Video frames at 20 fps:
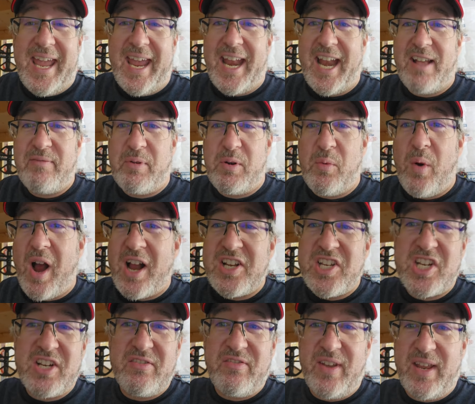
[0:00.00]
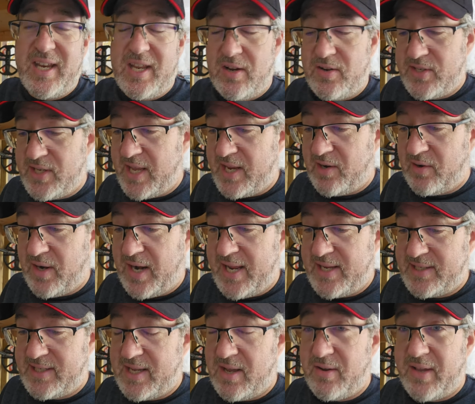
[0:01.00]
and I've been watching videos like
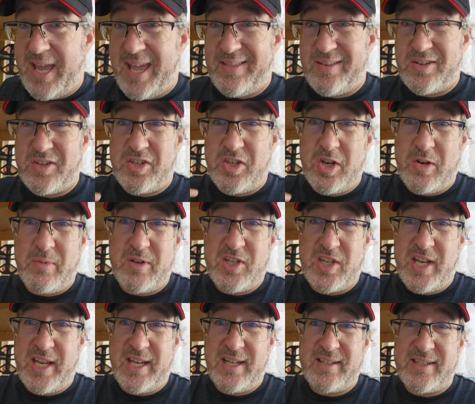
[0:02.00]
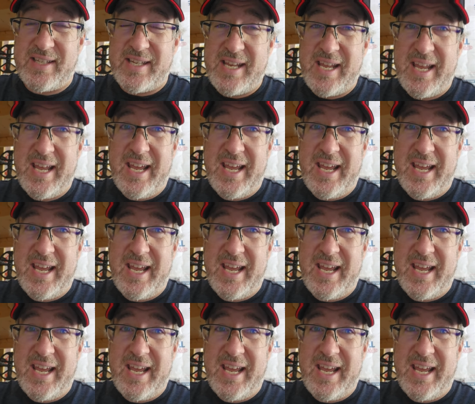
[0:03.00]
crazy. Okay, there's two machines